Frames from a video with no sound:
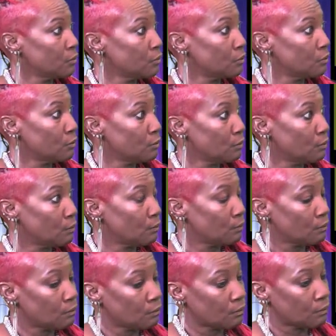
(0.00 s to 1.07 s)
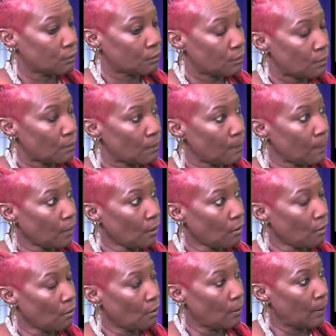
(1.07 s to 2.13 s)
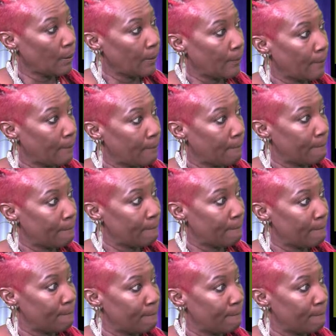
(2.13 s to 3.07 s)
Okay. Well, you kind of